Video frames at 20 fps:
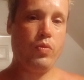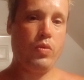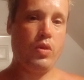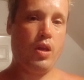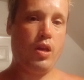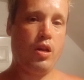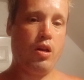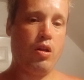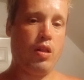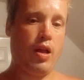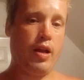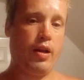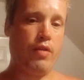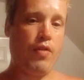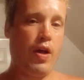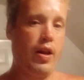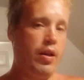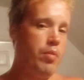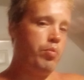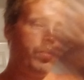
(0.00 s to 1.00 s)
You know, like, if I
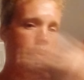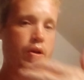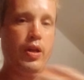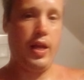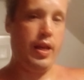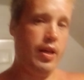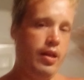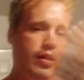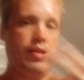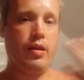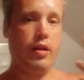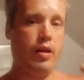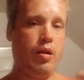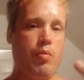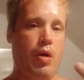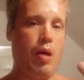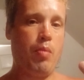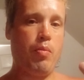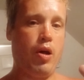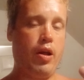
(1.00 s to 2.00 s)
didn't put anything on
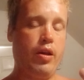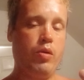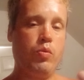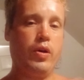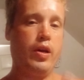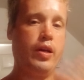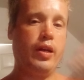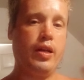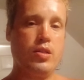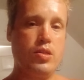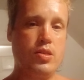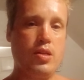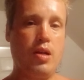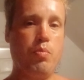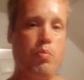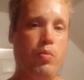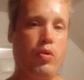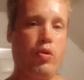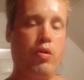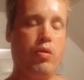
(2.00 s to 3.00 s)
my body when I get
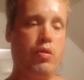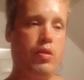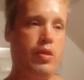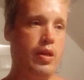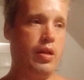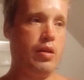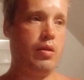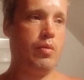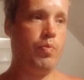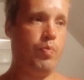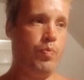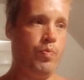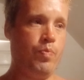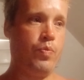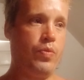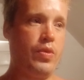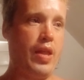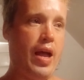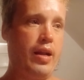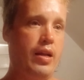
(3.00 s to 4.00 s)
sunburned, then
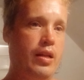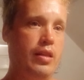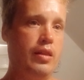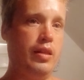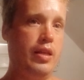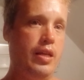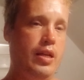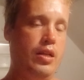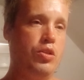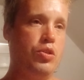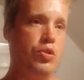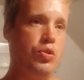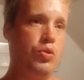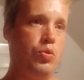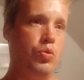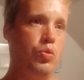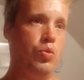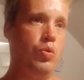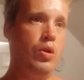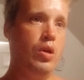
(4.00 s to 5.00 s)
that can lead
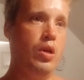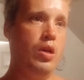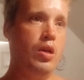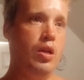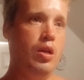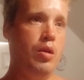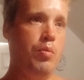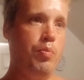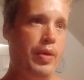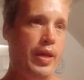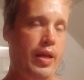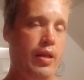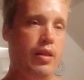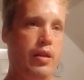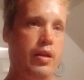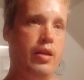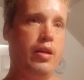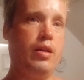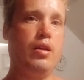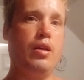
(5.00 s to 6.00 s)
to
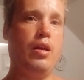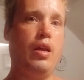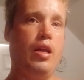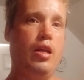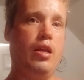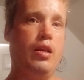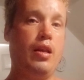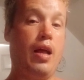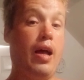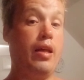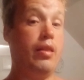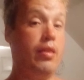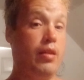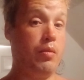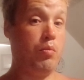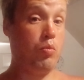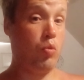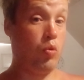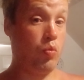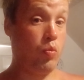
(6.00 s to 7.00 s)
peeling, and I think
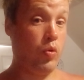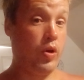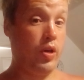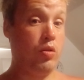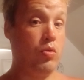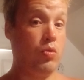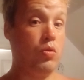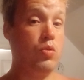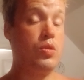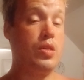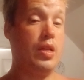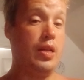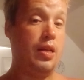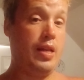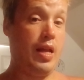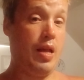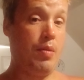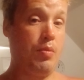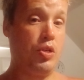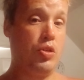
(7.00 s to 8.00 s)
more wrinkles and
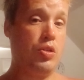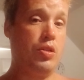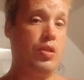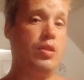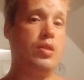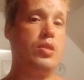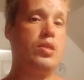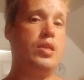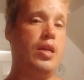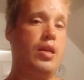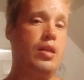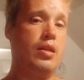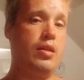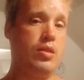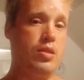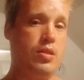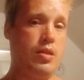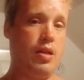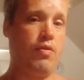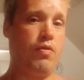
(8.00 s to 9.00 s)
damage to the skin and
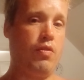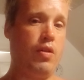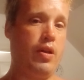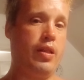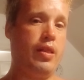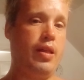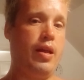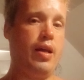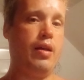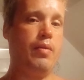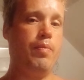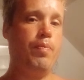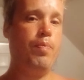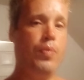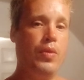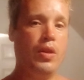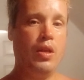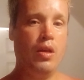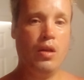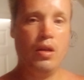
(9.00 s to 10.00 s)
stuff like that.
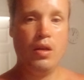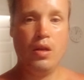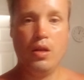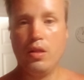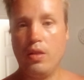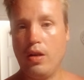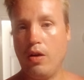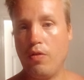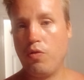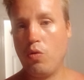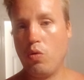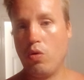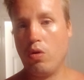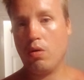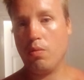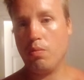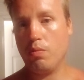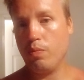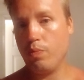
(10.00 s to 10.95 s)
Therefore,